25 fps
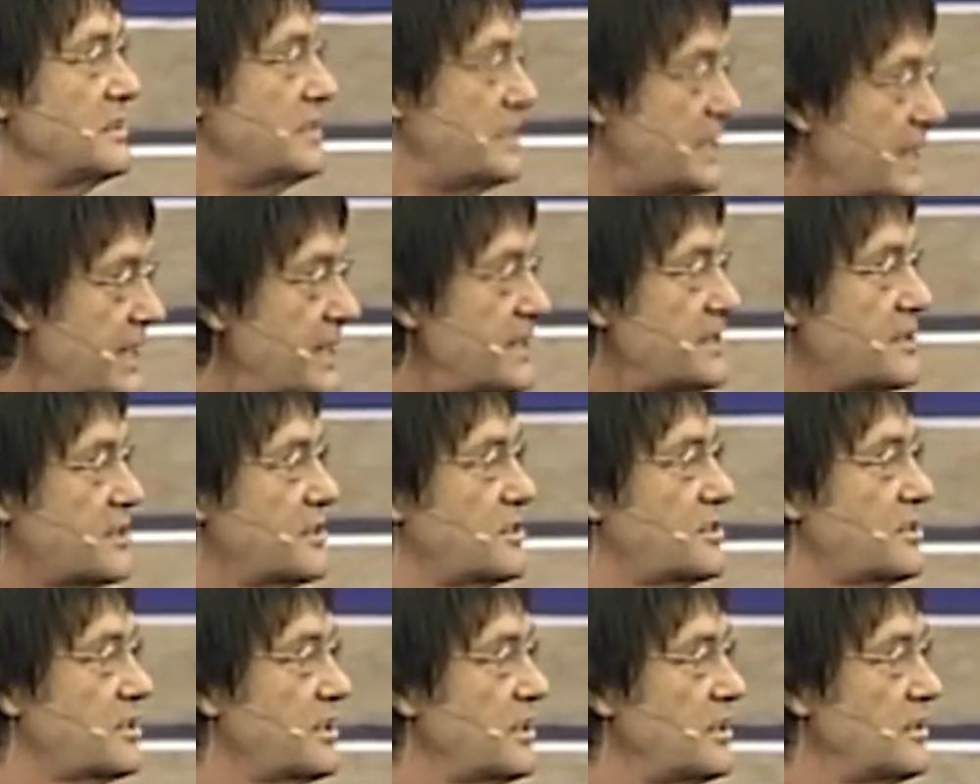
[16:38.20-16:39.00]

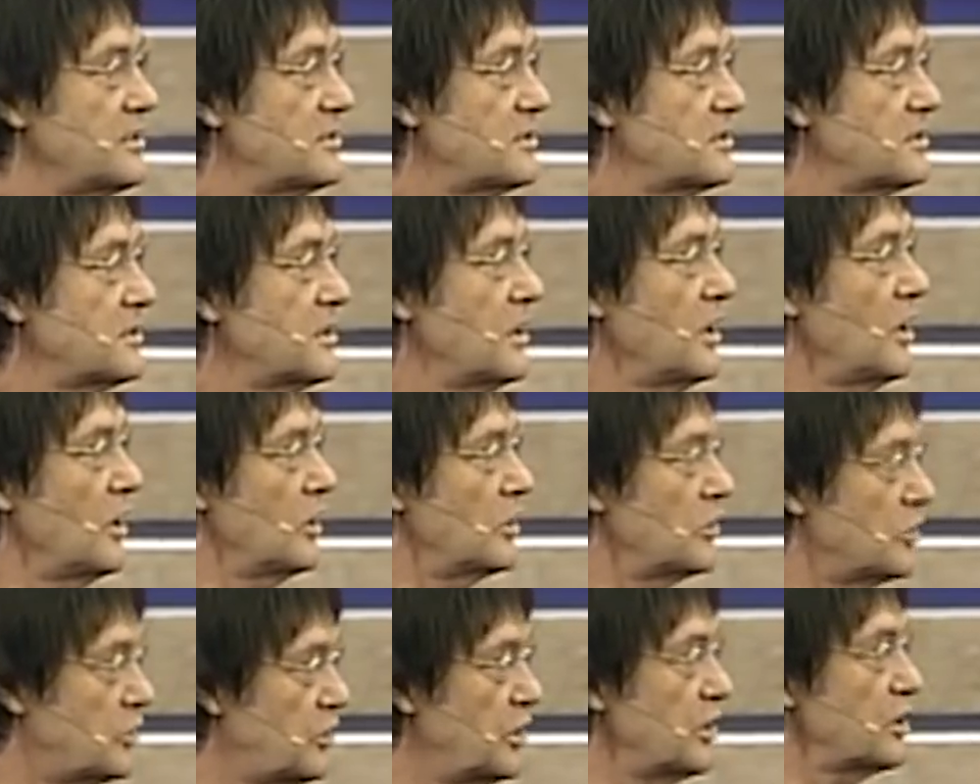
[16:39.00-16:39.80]
Jesus says,
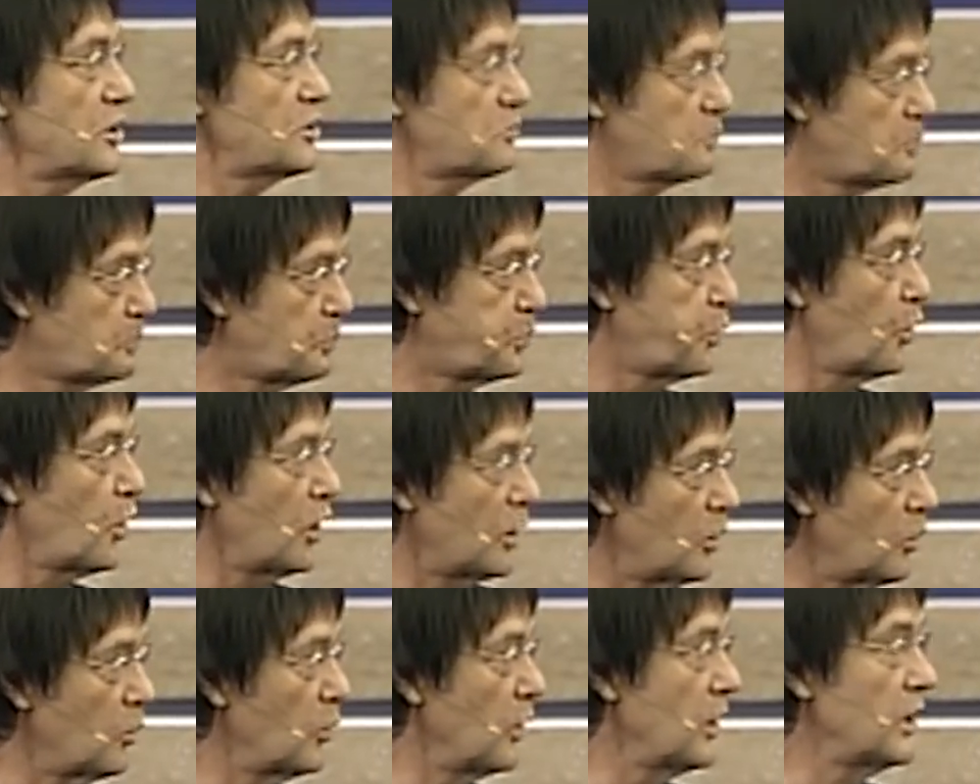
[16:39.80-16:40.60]
this
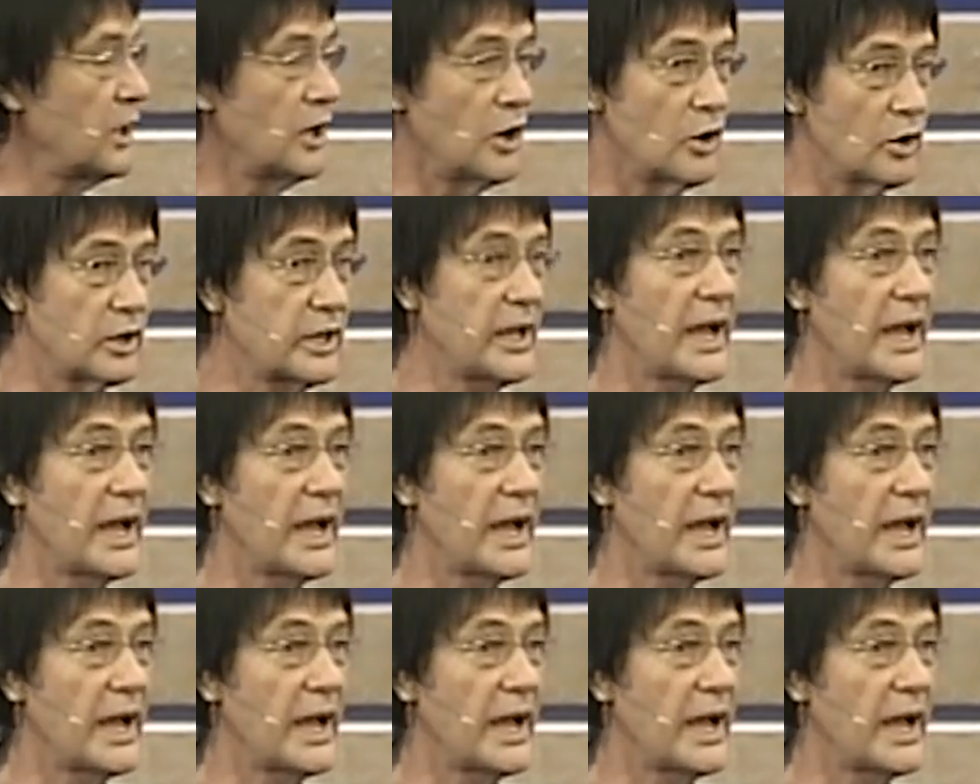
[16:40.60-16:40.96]
poor widow